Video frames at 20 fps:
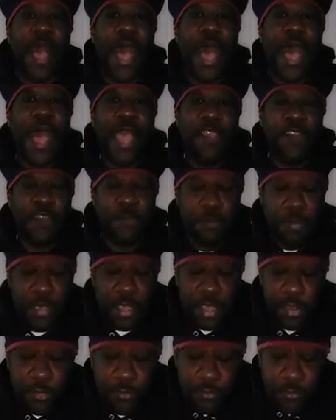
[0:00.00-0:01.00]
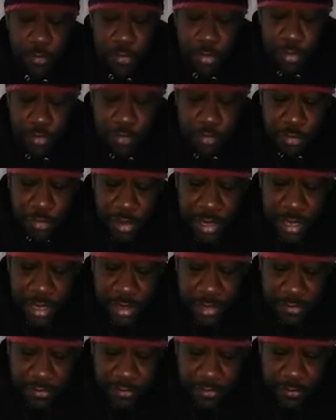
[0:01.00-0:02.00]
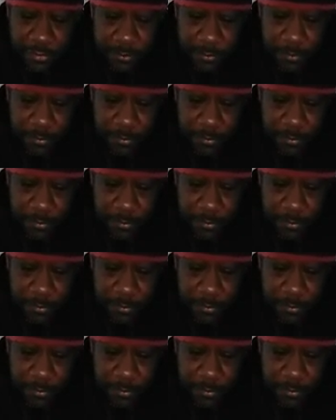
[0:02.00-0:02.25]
I speak for the trees.